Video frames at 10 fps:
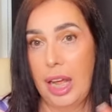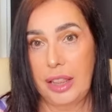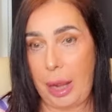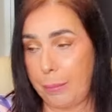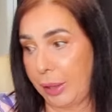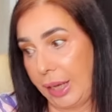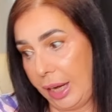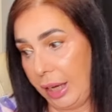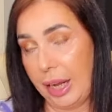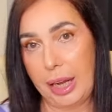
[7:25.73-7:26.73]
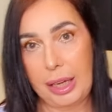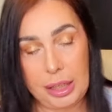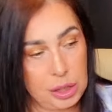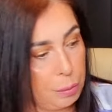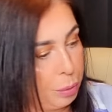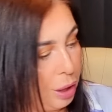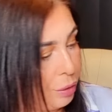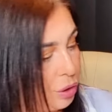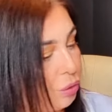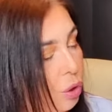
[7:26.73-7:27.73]
That bikini is
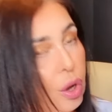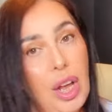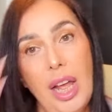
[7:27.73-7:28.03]
beautiful.